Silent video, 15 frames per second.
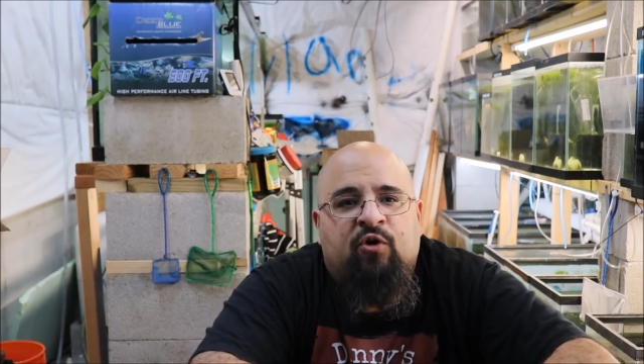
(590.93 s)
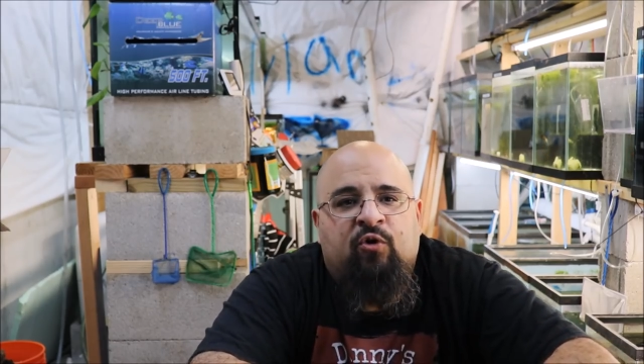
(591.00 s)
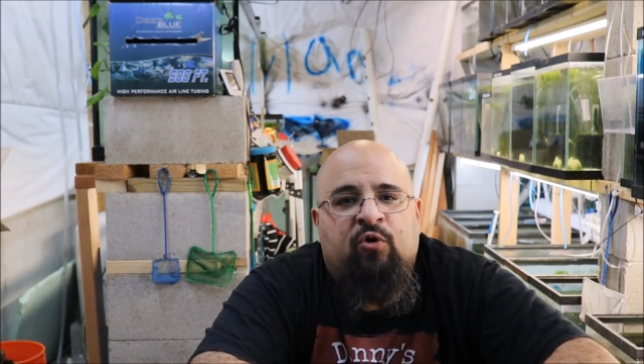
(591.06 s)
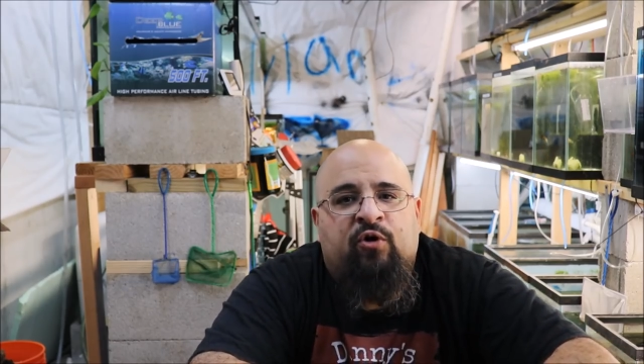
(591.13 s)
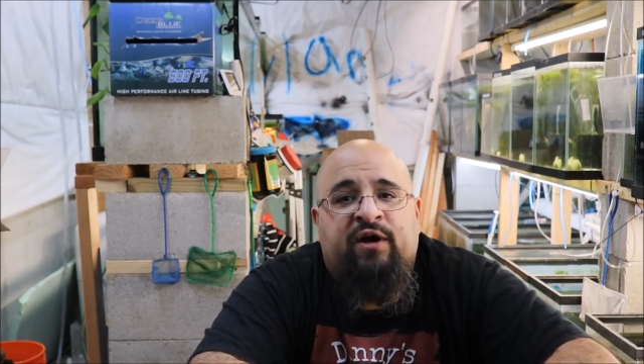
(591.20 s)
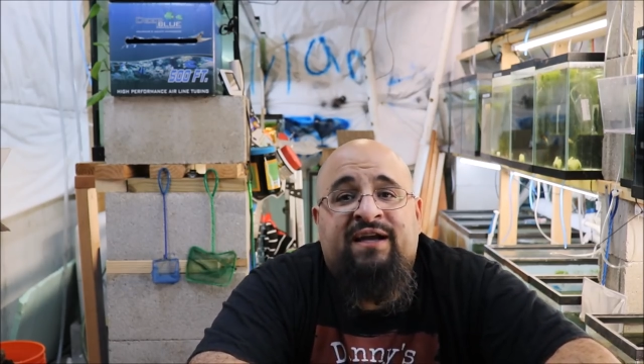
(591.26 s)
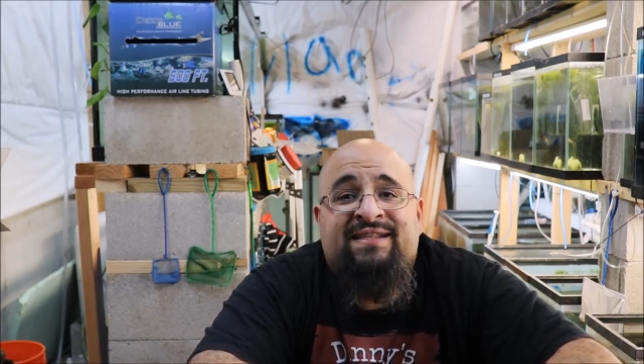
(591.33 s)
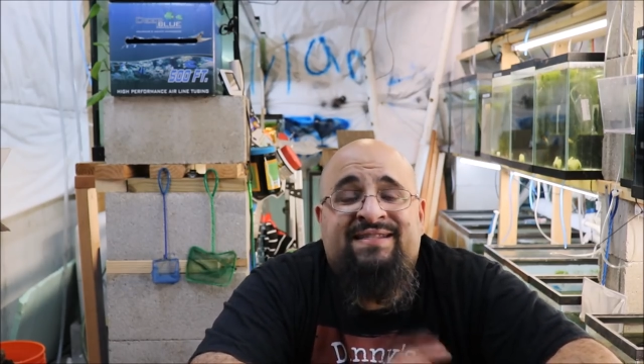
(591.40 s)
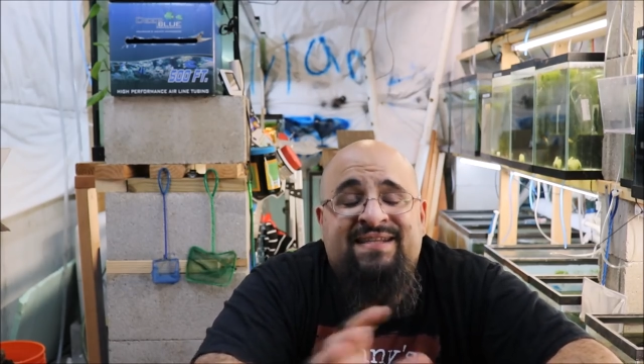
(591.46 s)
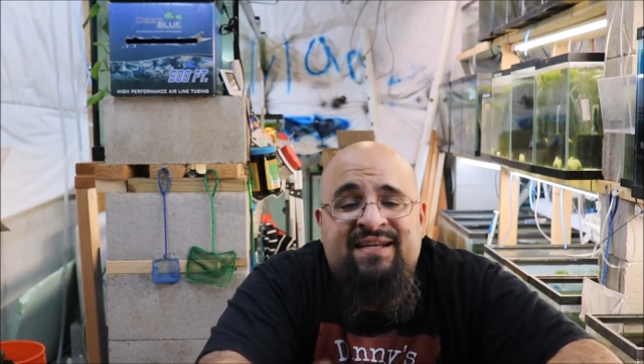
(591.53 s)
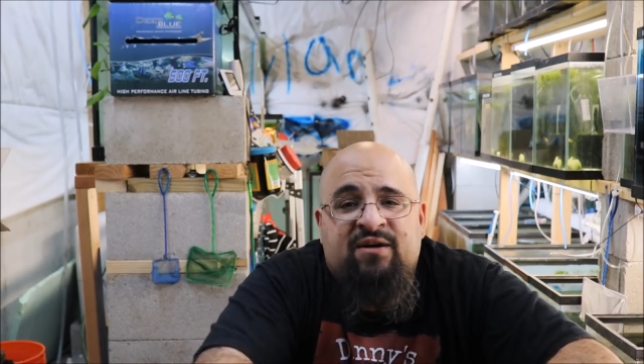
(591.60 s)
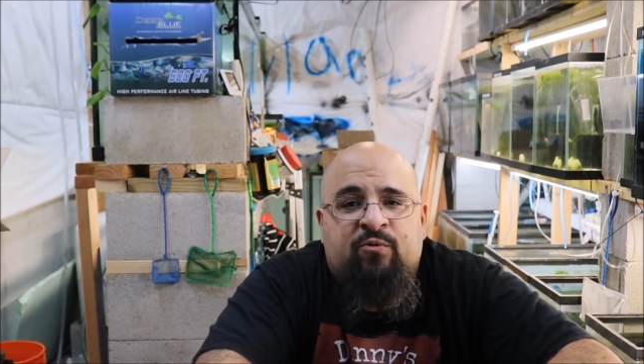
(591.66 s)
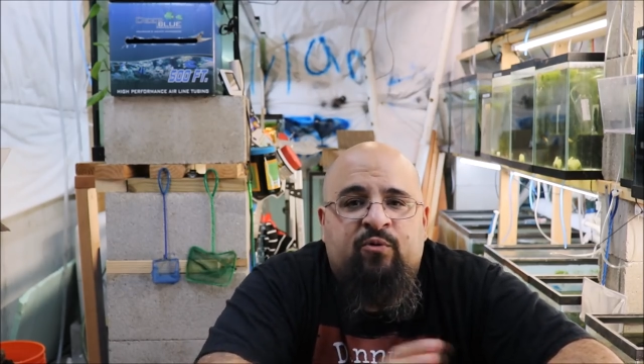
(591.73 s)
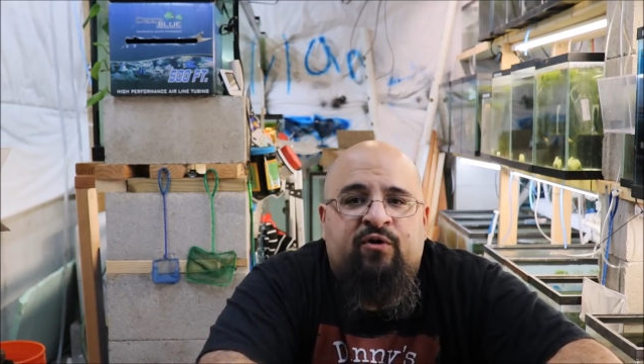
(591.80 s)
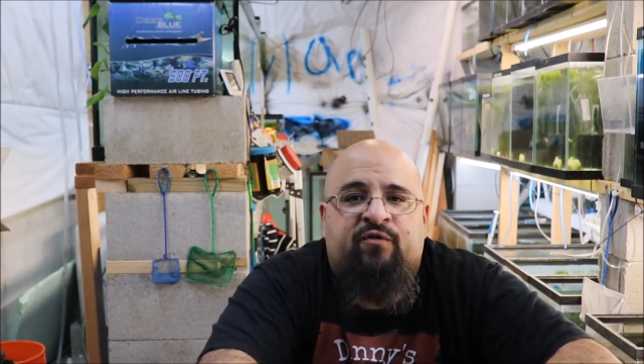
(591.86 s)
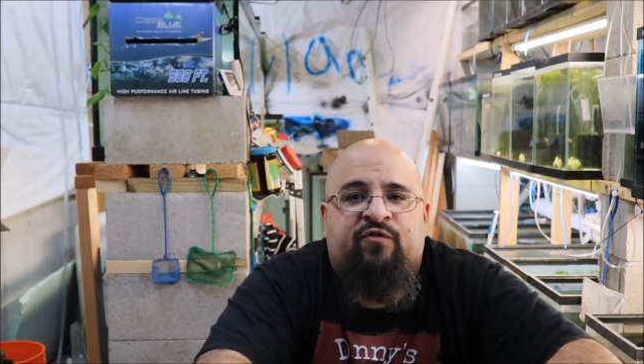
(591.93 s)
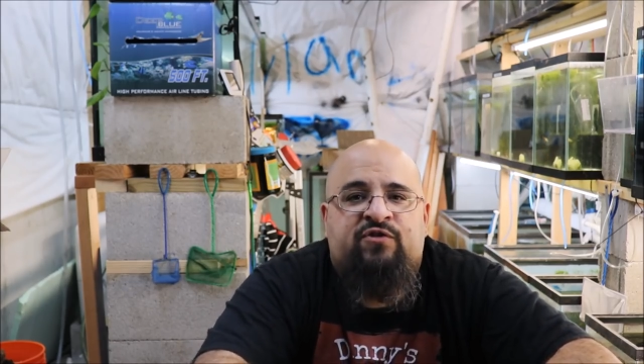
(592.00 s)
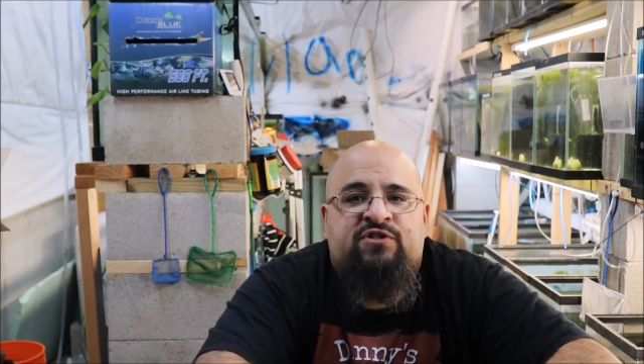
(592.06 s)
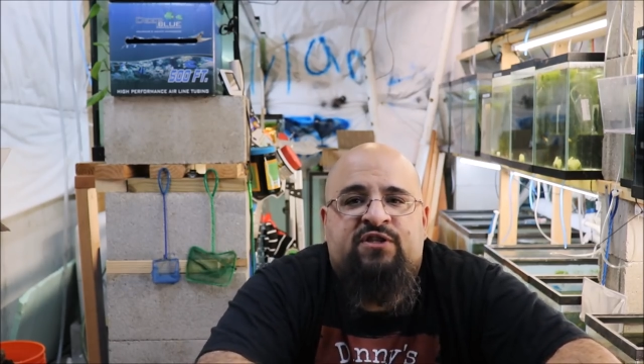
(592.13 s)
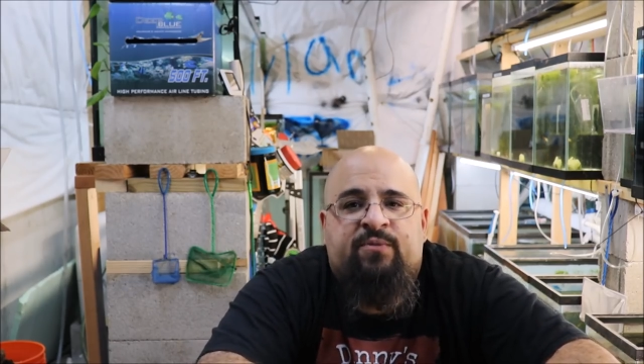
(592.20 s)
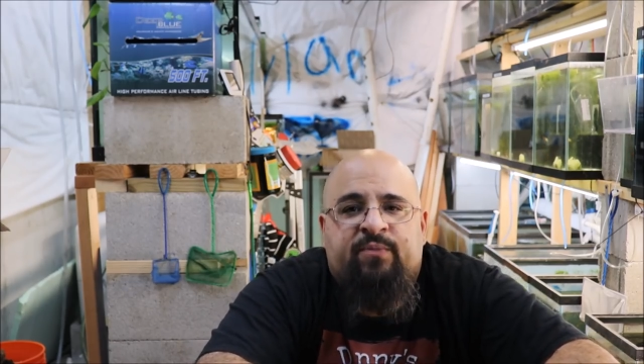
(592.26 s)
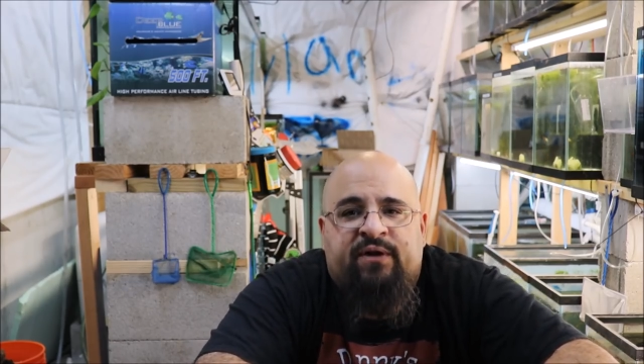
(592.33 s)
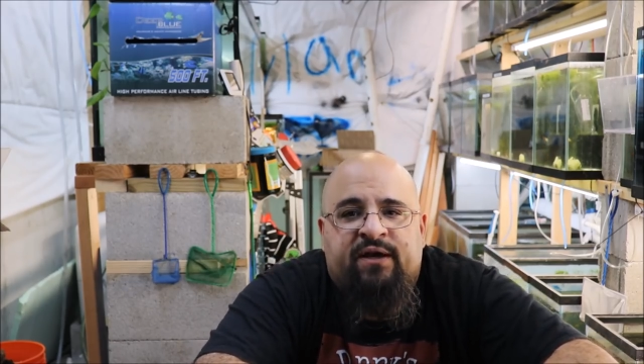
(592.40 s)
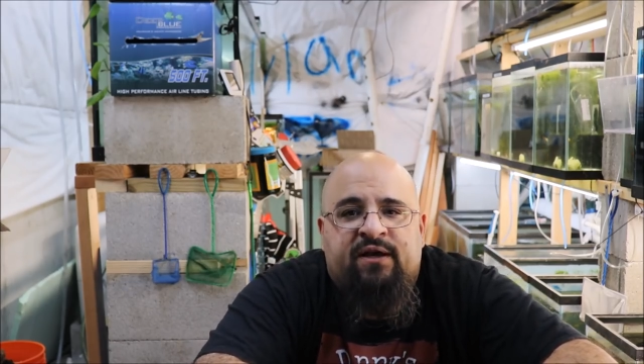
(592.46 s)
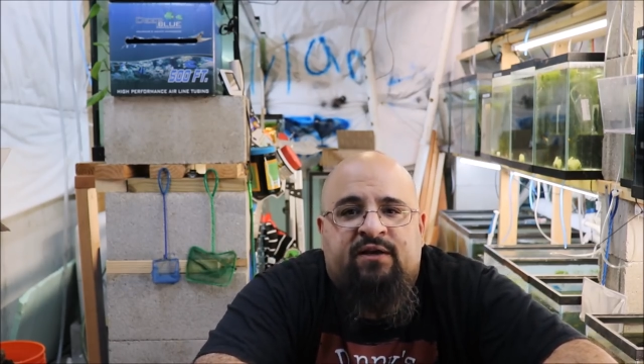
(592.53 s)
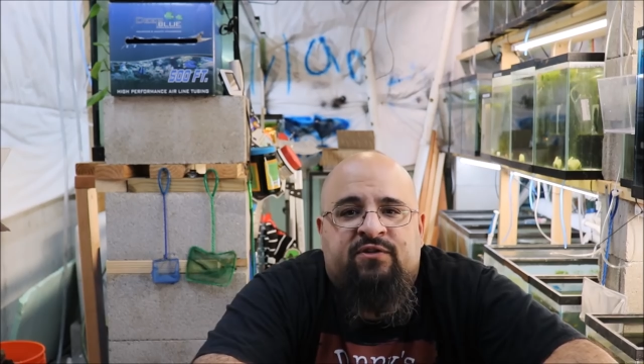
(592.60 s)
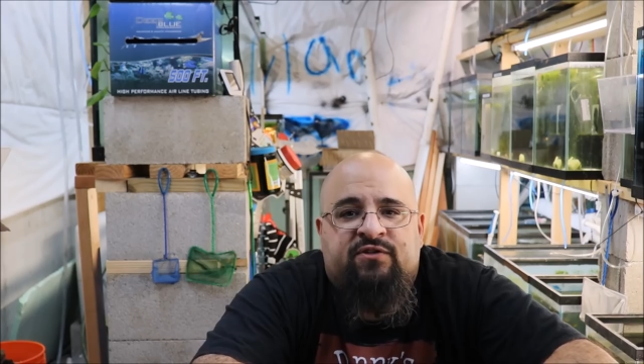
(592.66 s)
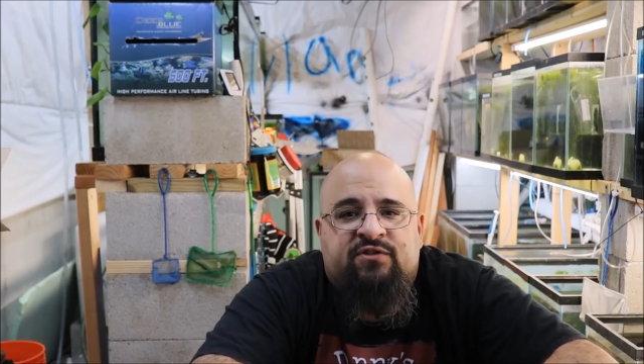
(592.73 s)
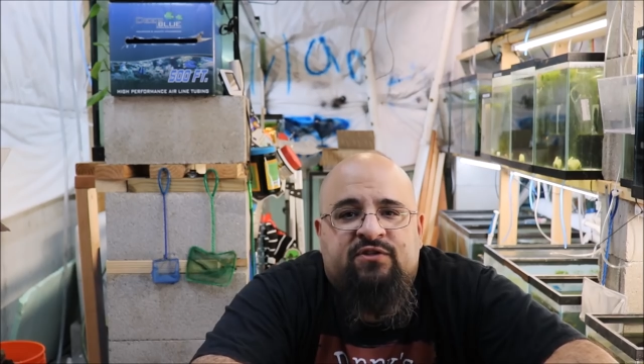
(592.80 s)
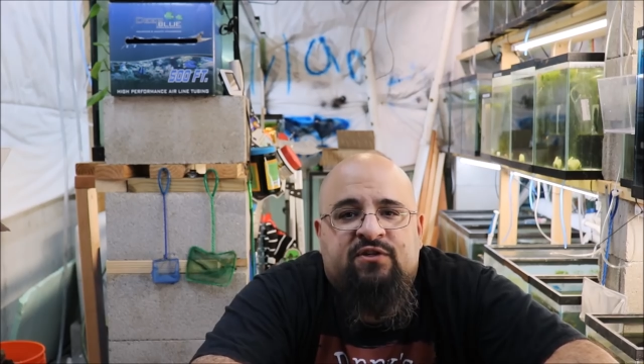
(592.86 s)
or it didn't work for someone
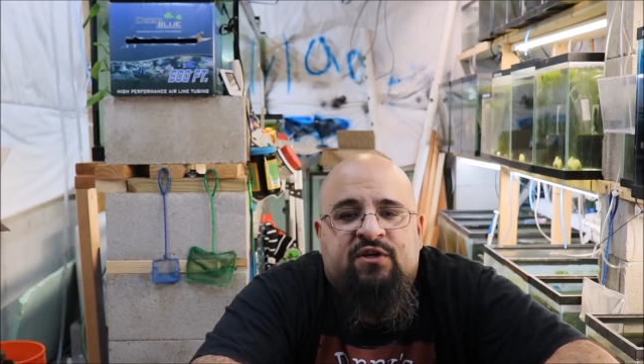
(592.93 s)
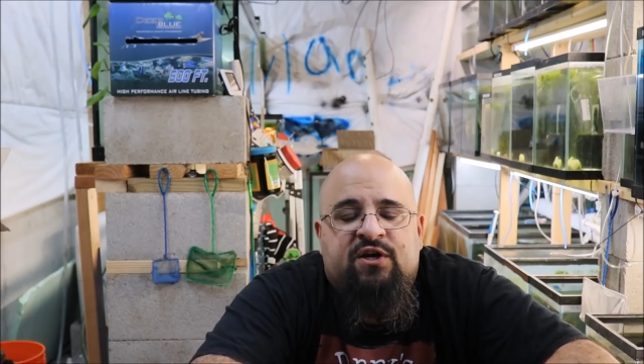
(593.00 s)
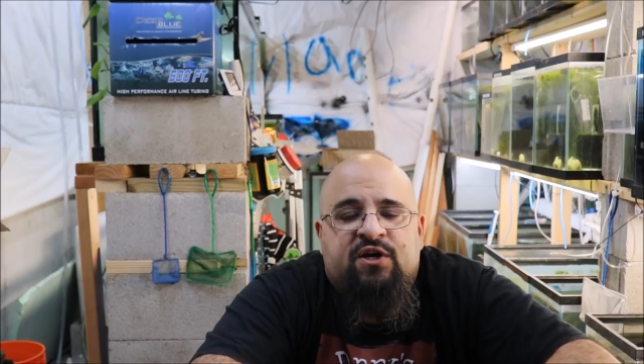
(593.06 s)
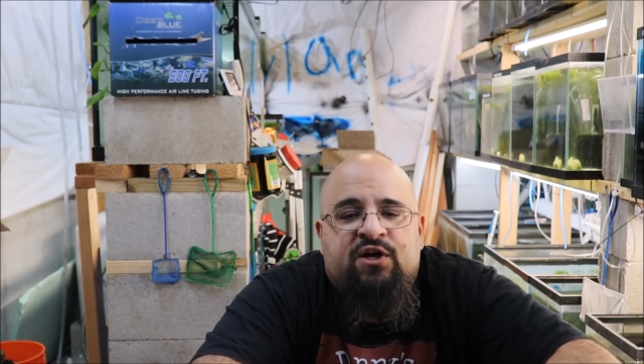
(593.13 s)
else.